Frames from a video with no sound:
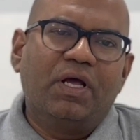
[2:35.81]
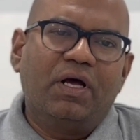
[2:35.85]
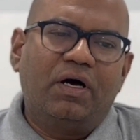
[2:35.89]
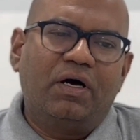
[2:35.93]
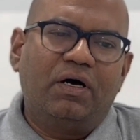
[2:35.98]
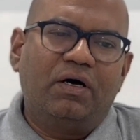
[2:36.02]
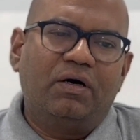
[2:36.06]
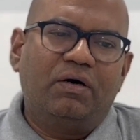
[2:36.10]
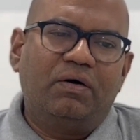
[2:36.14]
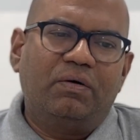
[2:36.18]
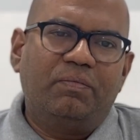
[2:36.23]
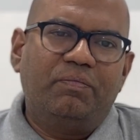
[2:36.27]

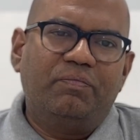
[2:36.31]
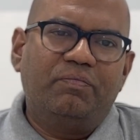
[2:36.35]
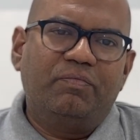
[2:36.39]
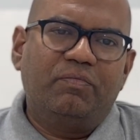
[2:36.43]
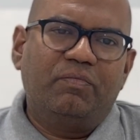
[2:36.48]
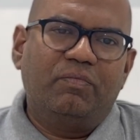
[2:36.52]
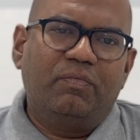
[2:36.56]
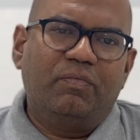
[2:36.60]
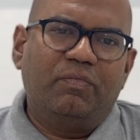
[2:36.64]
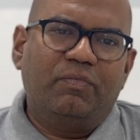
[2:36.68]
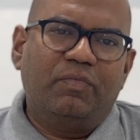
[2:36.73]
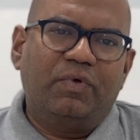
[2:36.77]

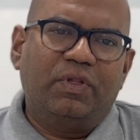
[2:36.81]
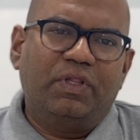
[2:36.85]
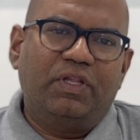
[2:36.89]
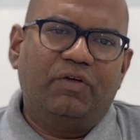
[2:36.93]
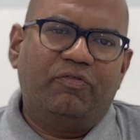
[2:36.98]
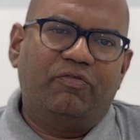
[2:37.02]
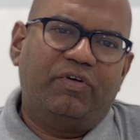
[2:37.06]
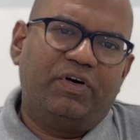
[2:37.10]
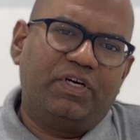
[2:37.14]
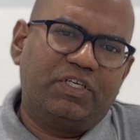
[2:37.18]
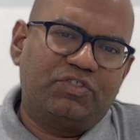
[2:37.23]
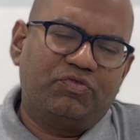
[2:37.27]
The
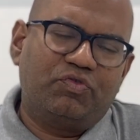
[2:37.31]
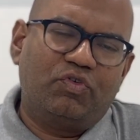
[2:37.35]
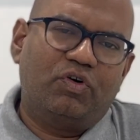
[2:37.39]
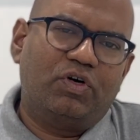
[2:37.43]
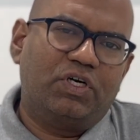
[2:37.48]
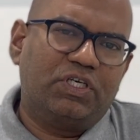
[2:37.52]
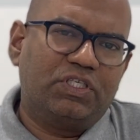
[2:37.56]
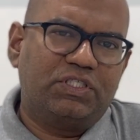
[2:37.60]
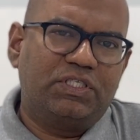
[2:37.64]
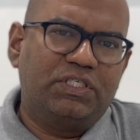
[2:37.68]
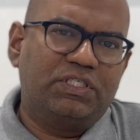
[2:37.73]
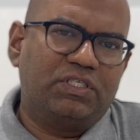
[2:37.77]
first
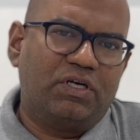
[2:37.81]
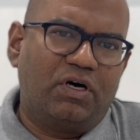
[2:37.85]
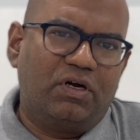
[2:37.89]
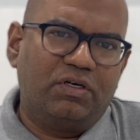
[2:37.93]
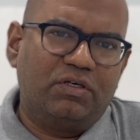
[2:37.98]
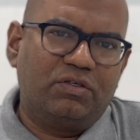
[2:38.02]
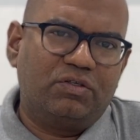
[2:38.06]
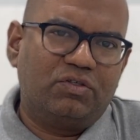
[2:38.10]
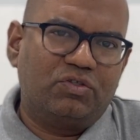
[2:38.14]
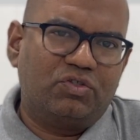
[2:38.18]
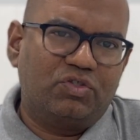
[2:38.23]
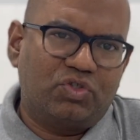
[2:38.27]
focus is
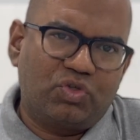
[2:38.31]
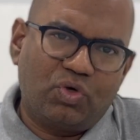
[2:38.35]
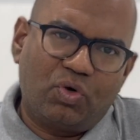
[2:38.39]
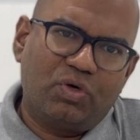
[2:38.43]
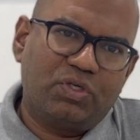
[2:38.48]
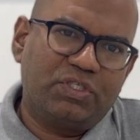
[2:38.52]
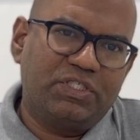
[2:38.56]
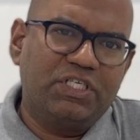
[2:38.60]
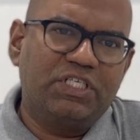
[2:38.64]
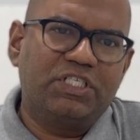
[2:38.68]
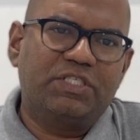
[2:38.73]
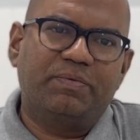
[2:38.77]
on
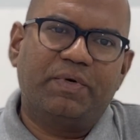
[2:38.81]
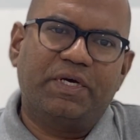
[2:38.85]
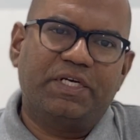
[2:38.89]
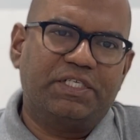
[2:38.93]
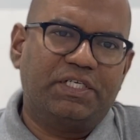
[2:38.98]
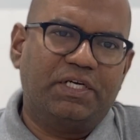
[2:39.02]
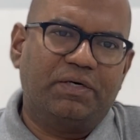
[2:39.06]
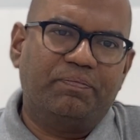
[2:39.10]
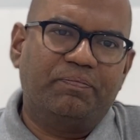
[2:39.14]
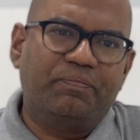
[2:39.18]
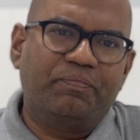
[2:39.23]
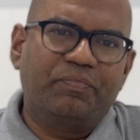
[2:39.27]
source
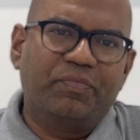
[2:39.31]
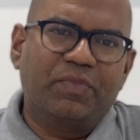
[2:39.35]
inspection,